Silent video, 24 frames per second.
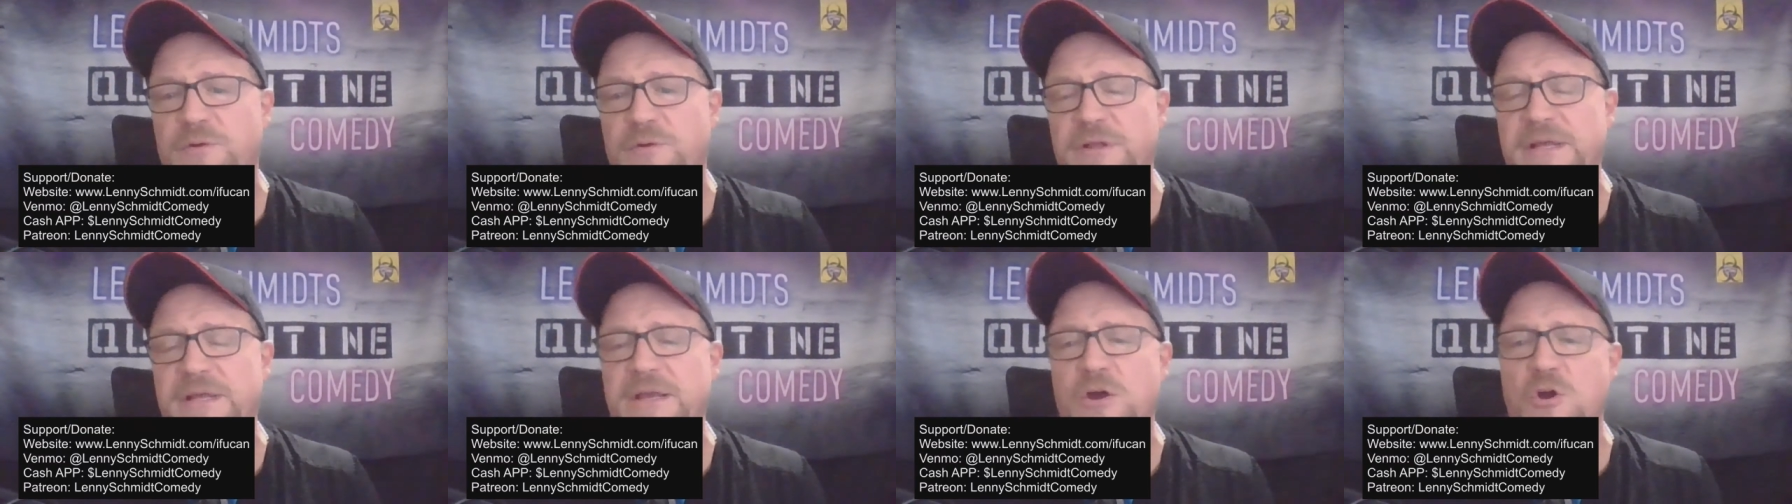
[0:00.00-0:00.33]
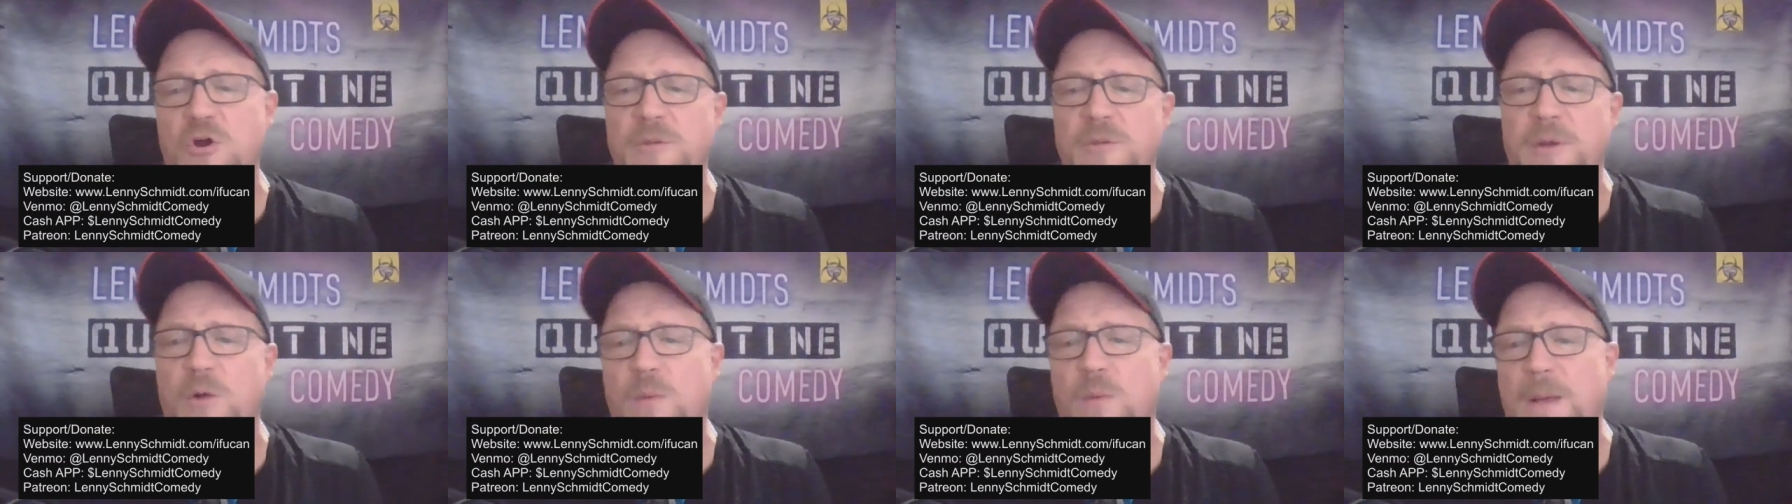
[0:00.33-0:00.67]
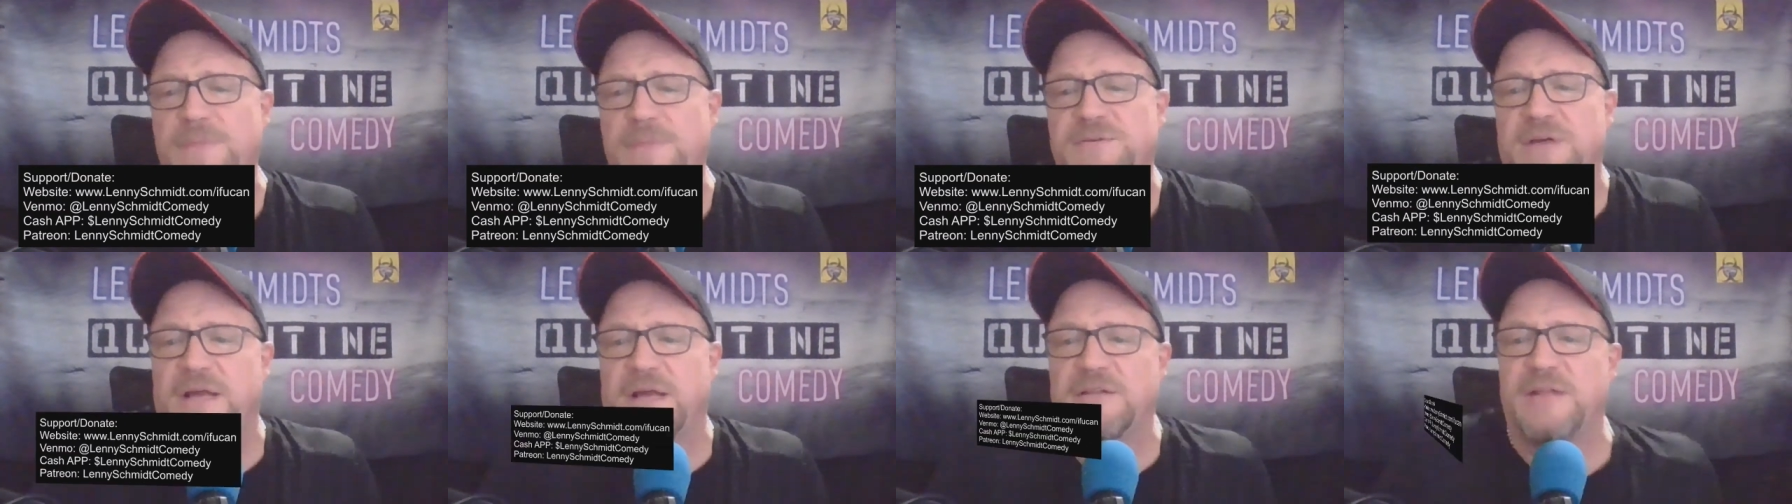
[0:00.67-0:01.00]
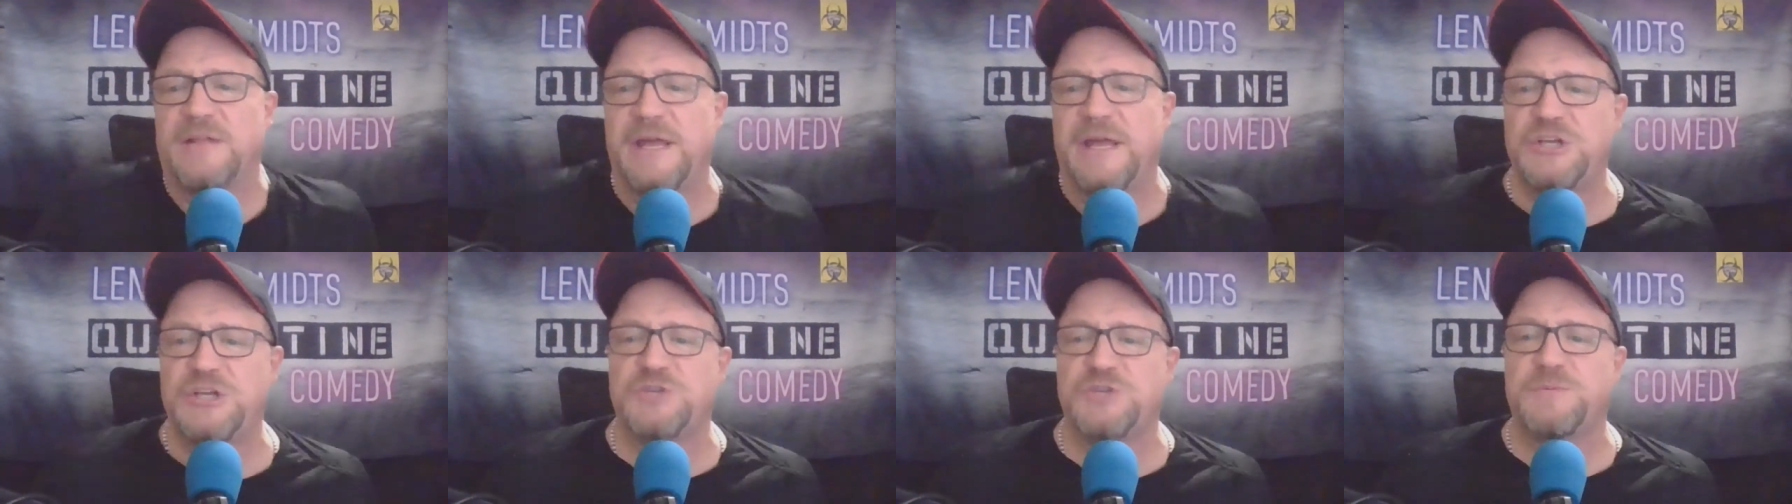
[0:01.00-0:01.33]
really, go to my website,
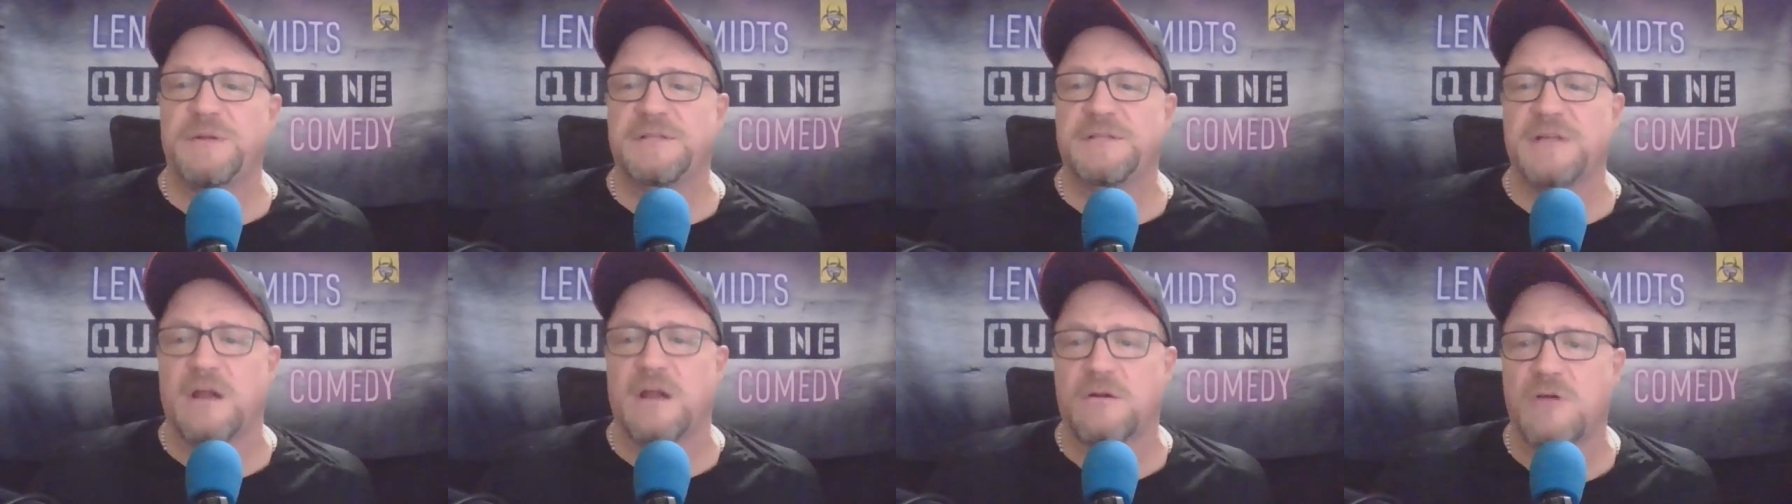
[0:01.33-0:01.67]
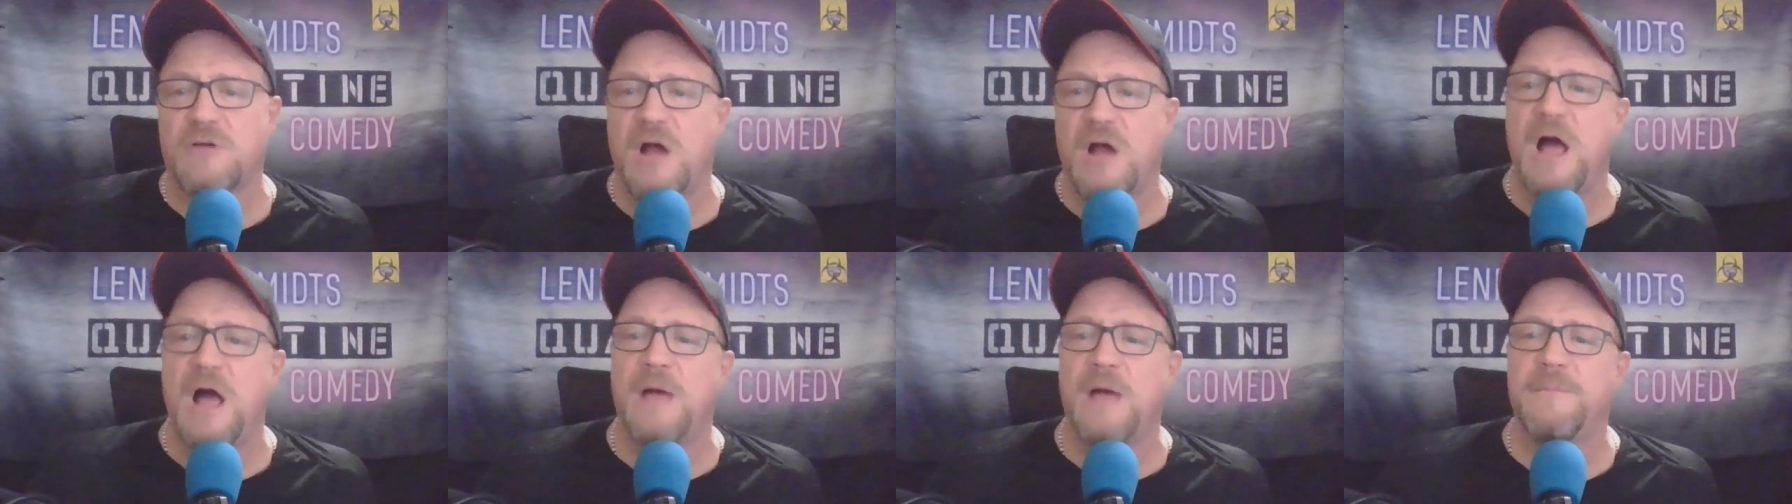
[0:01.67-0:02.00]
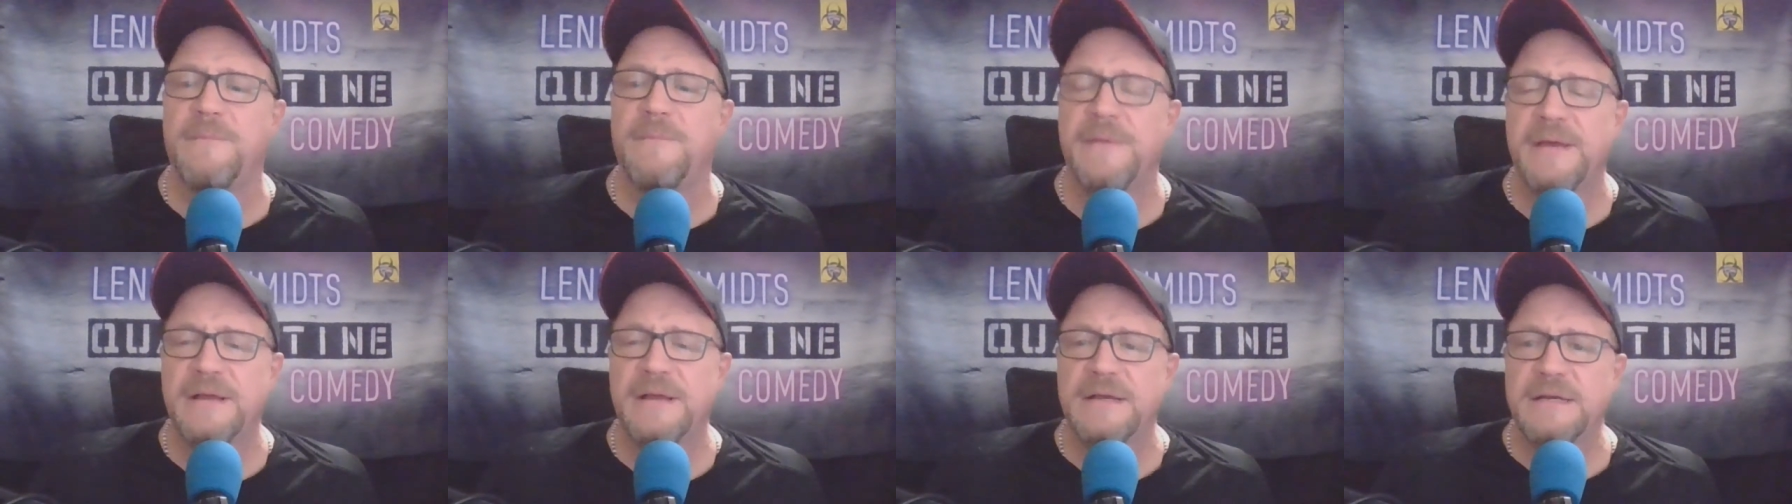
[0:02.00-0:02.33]
lennyschmidt.com